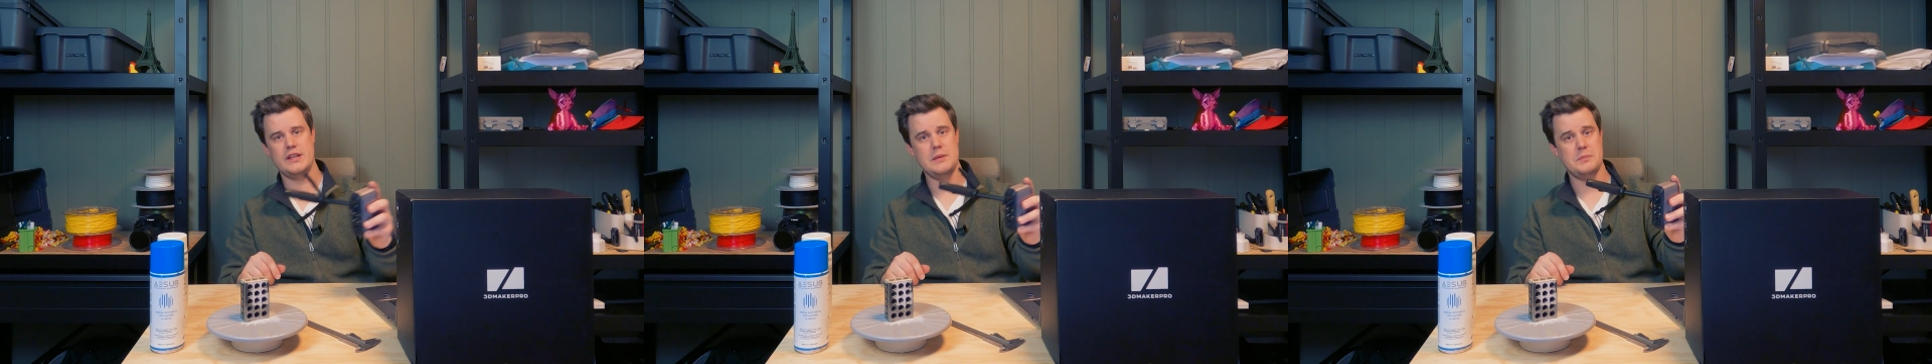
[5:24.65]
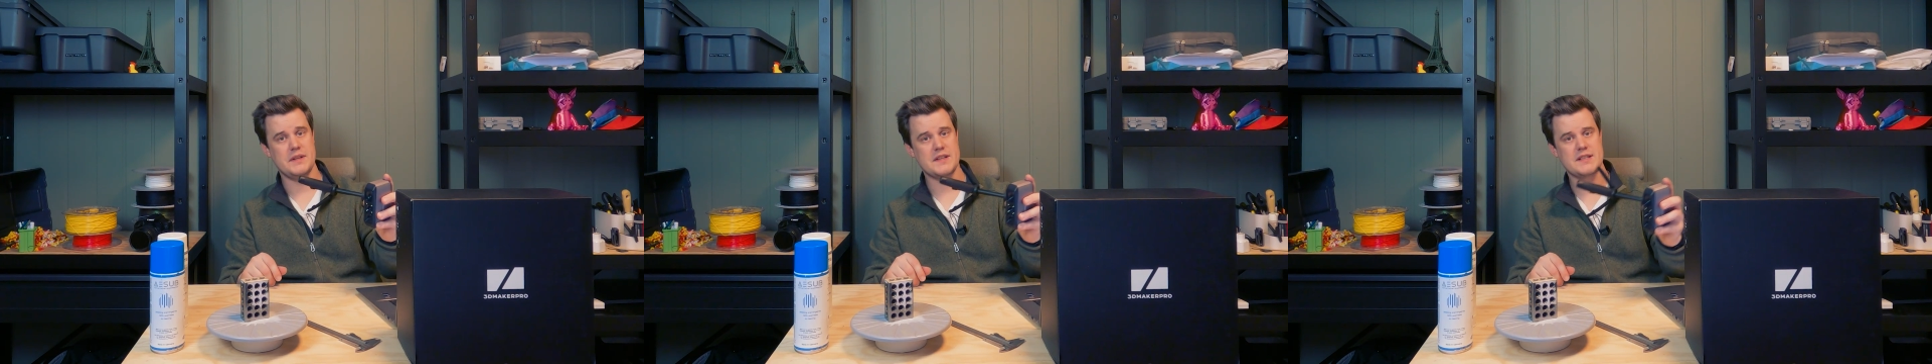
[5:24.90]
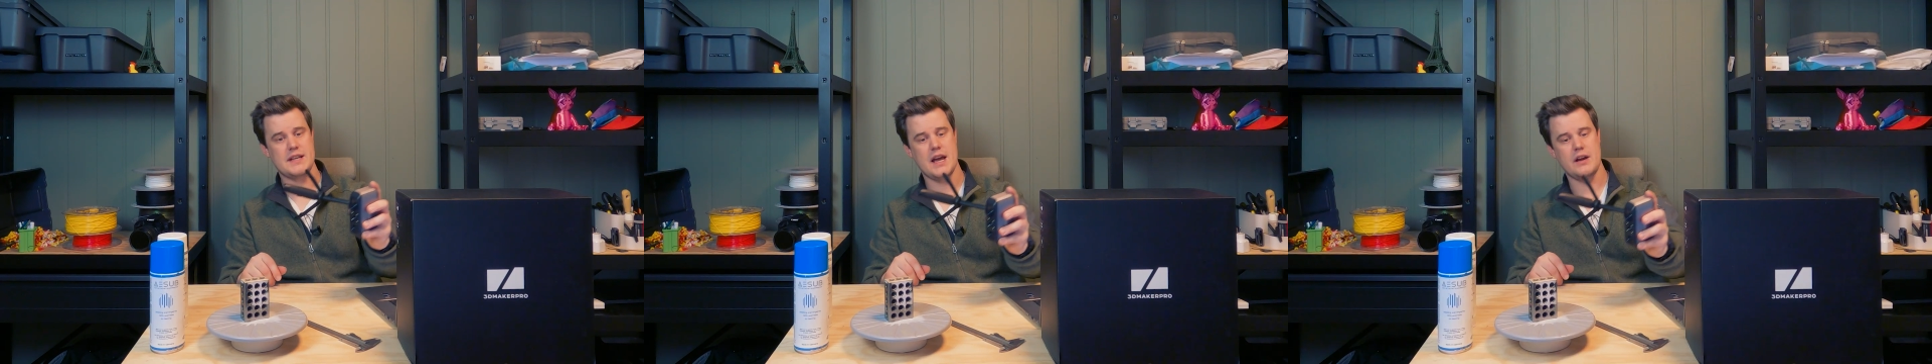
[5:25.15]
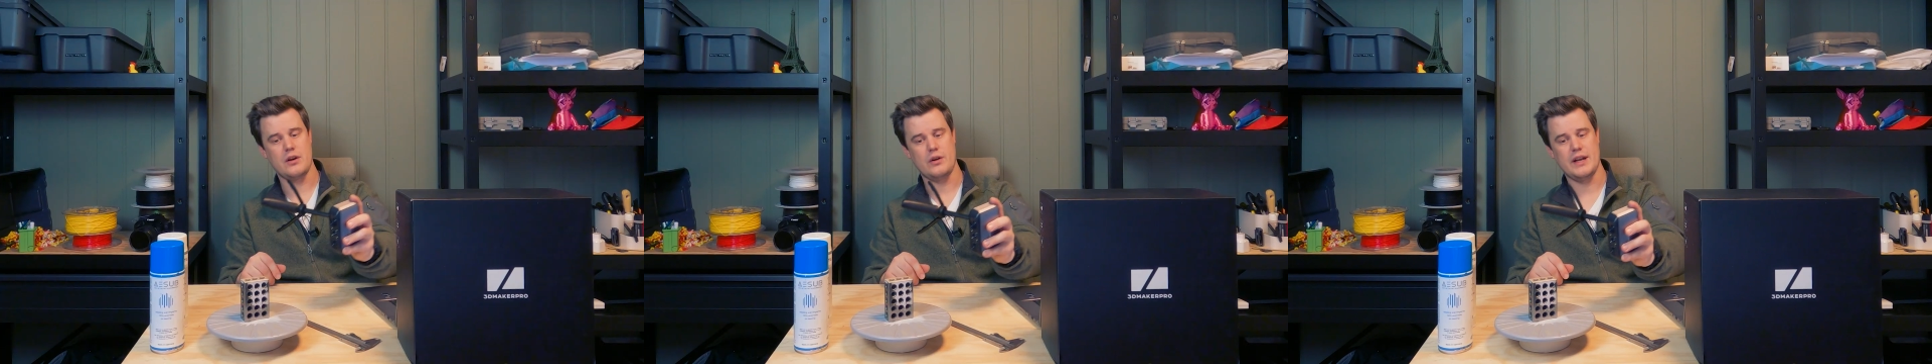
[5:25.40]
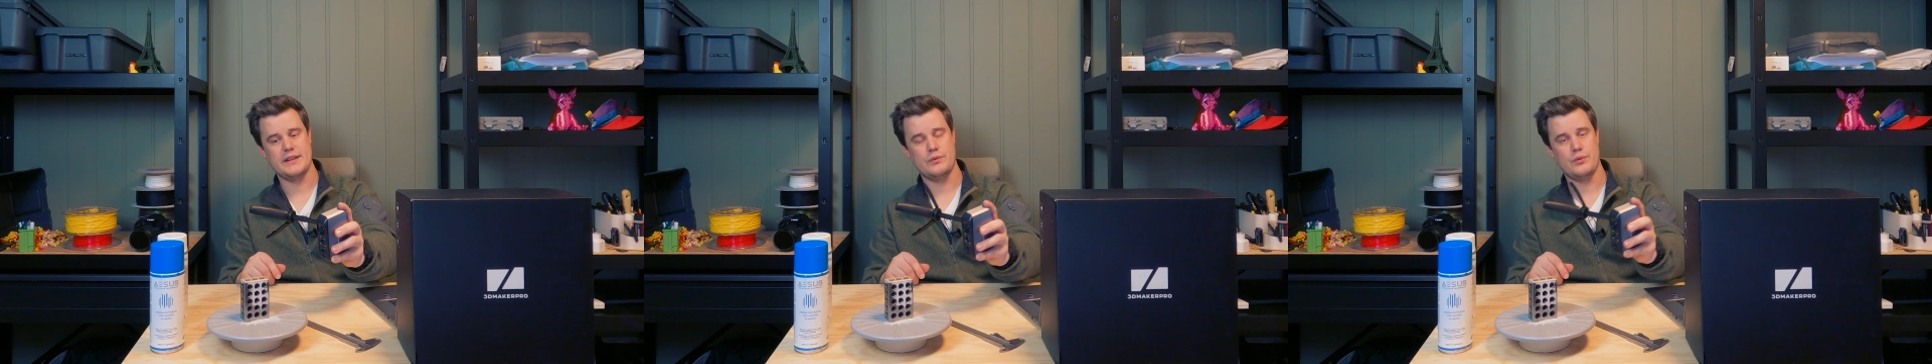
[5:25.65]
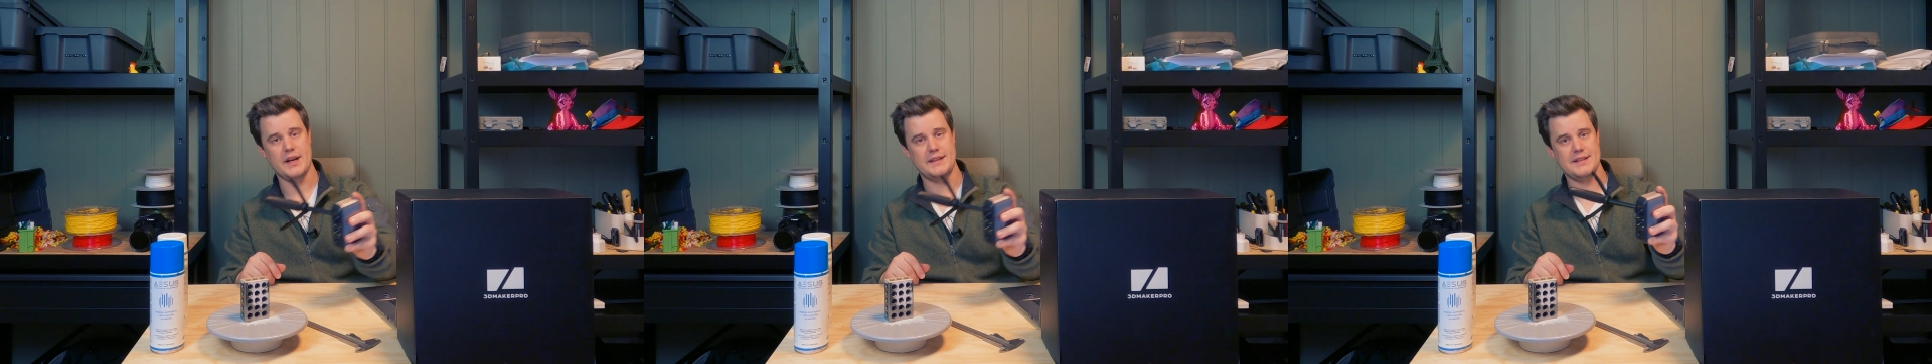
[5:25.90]
keeping the scanner at the
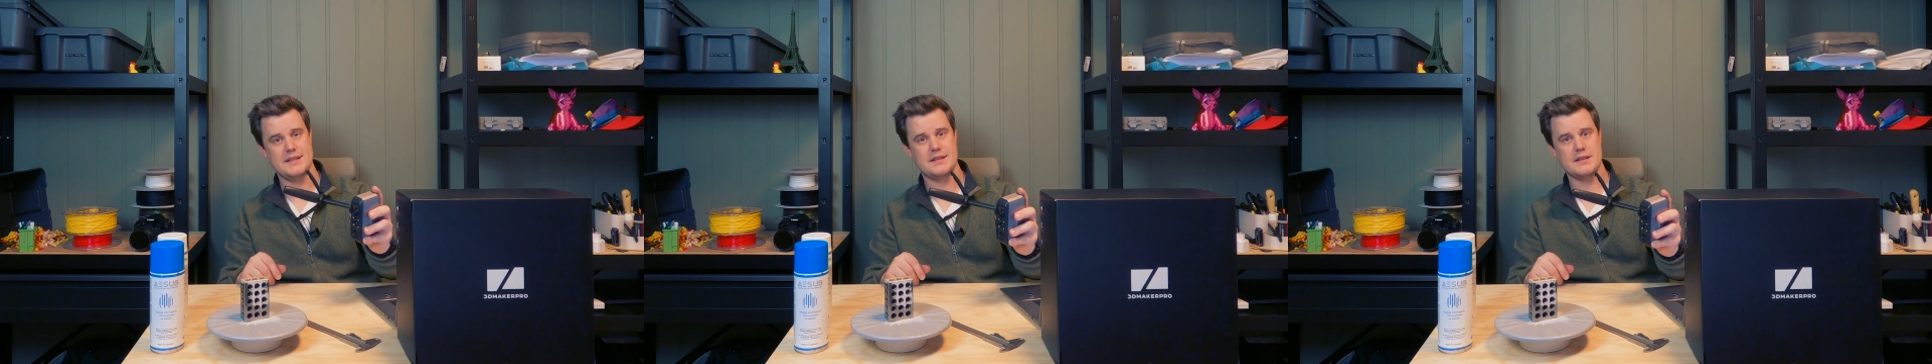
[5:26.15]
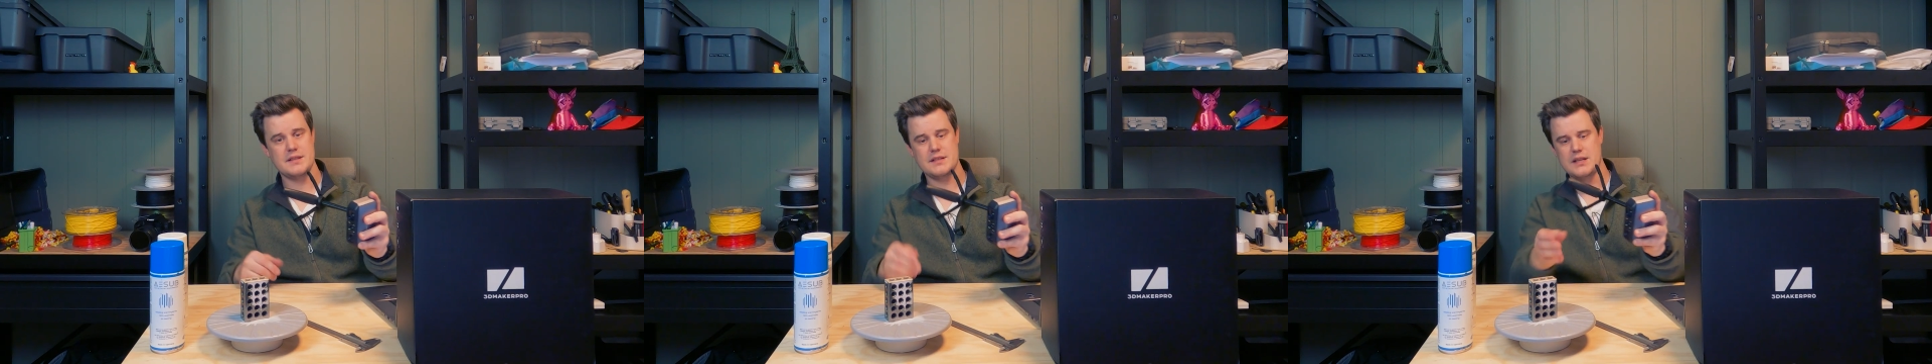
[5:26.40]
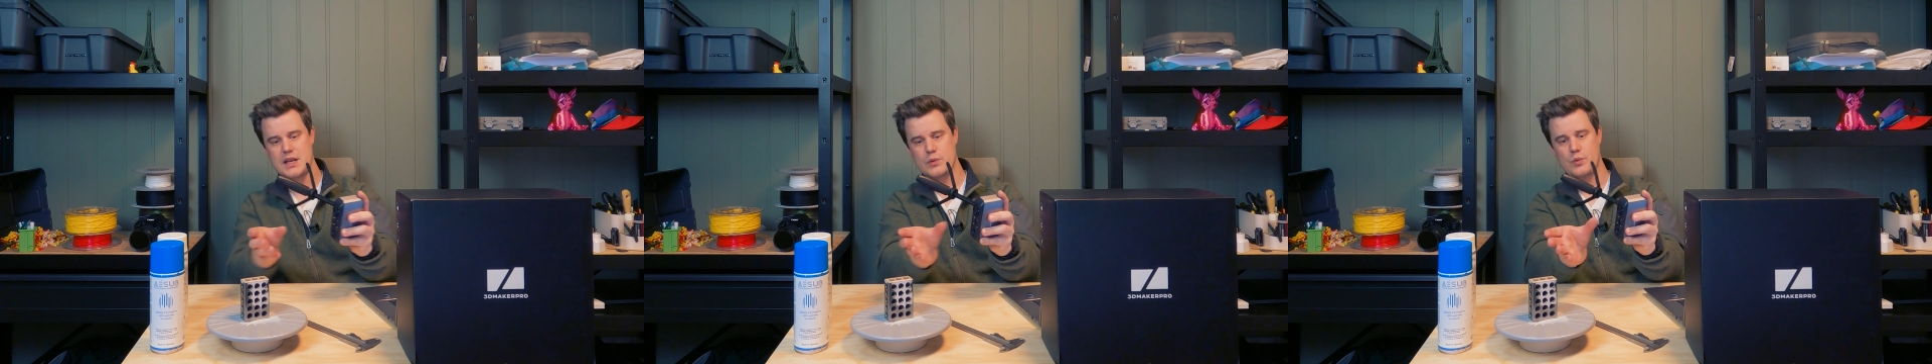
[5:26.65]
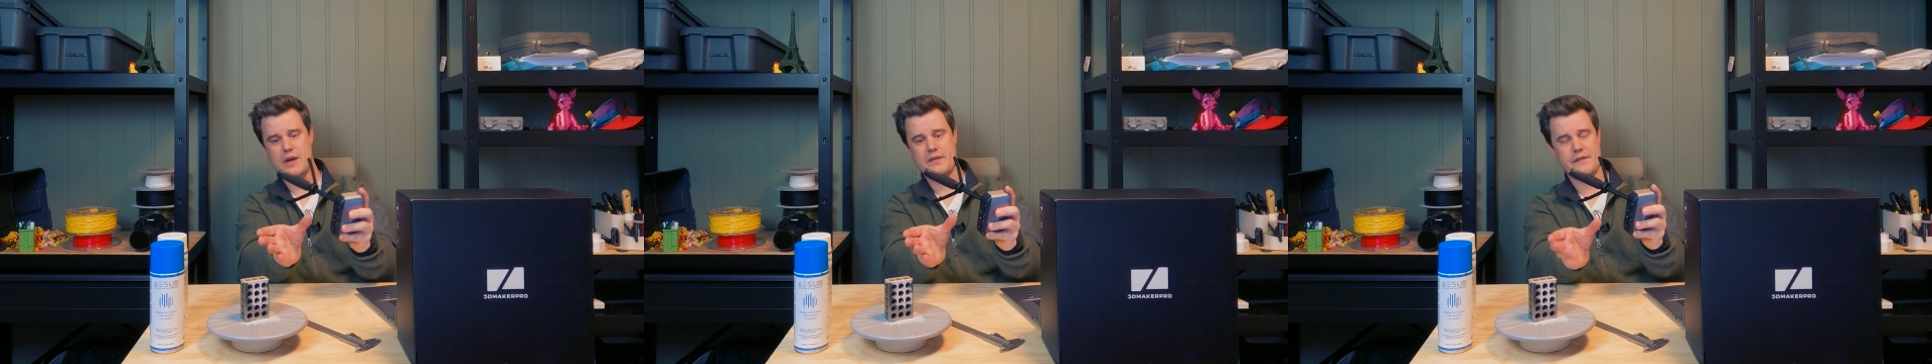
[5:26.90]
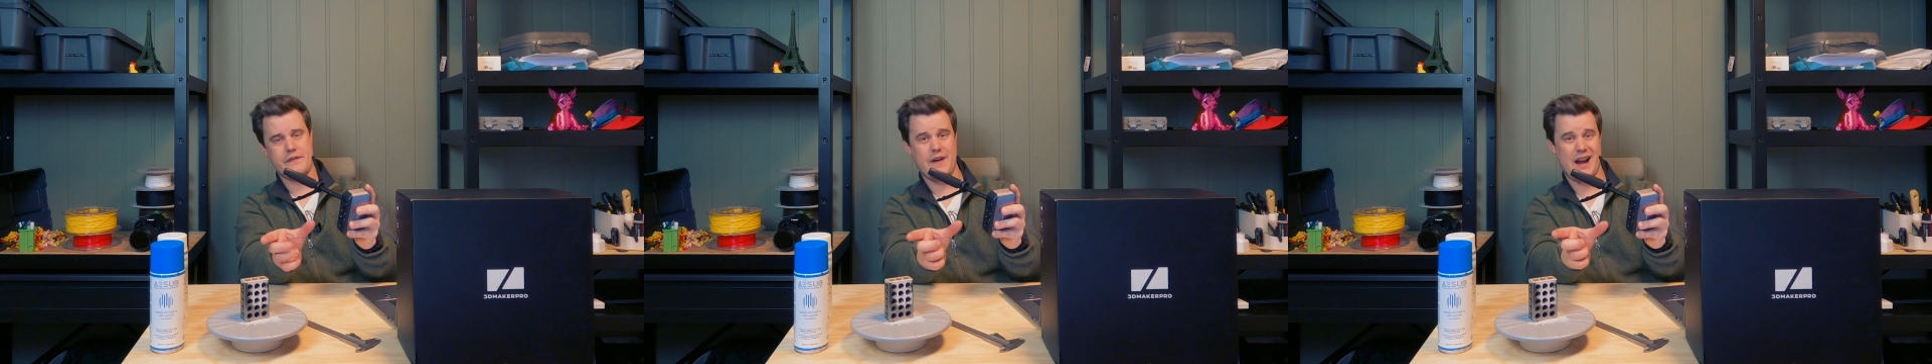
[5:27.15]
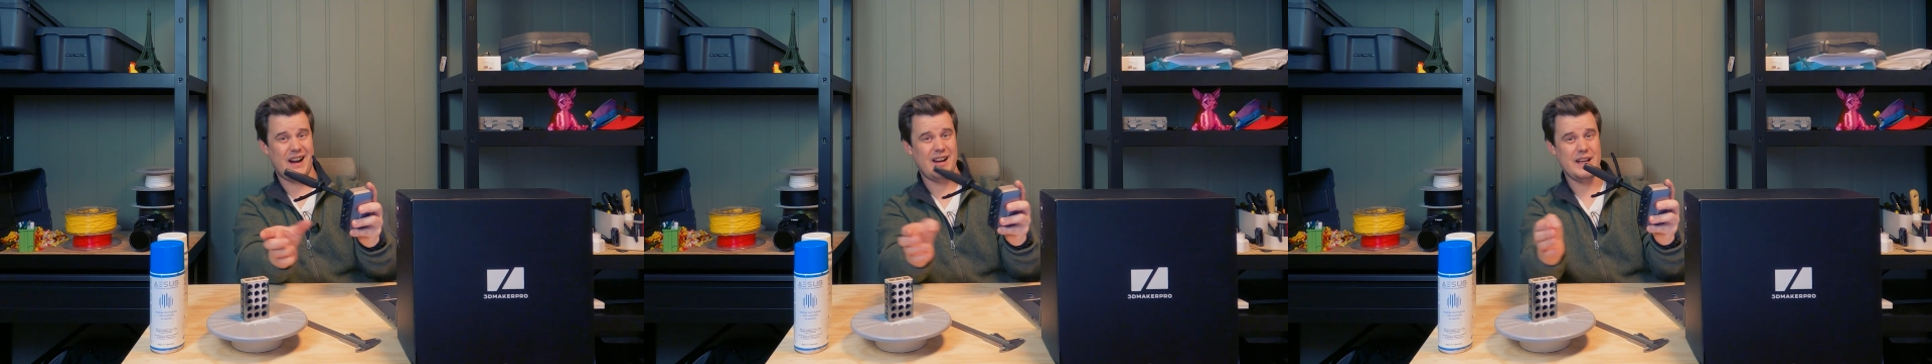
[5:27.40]
right distance. We have a
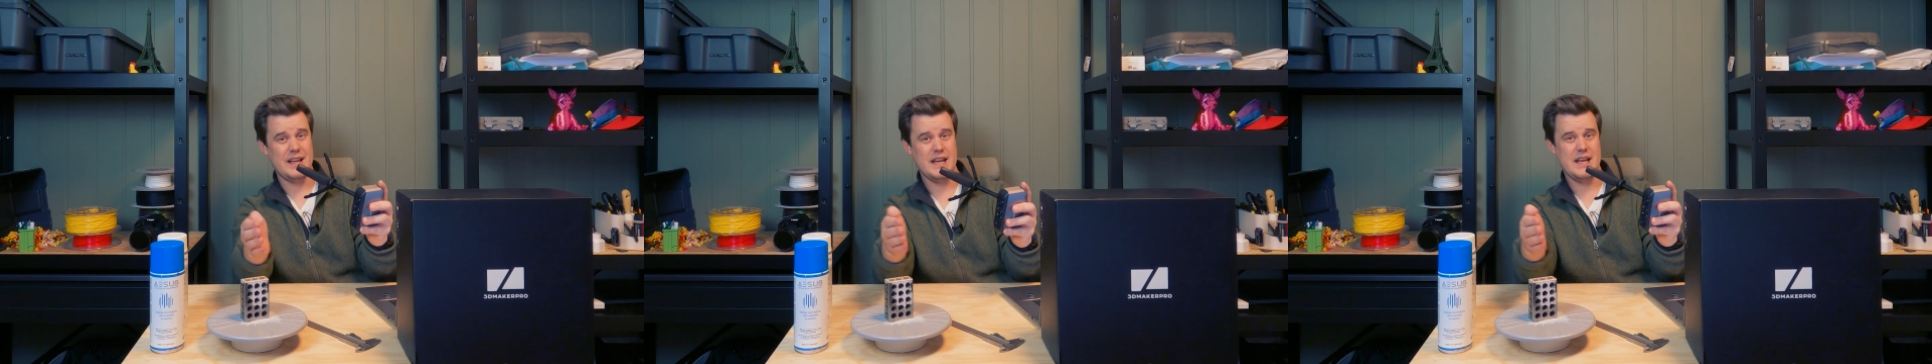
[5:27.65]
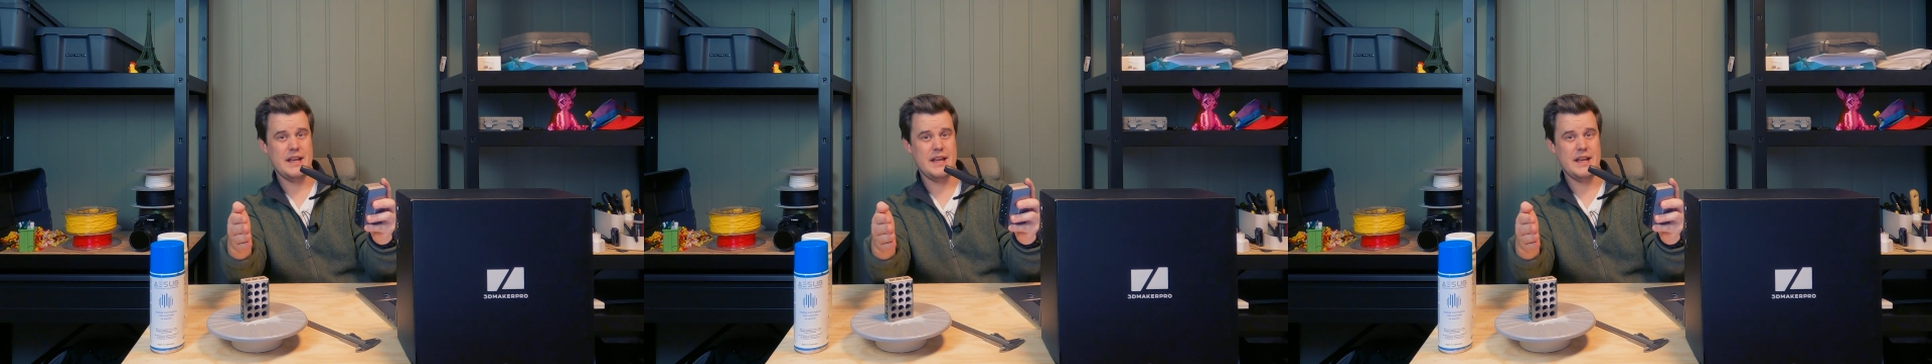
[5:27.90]
fairly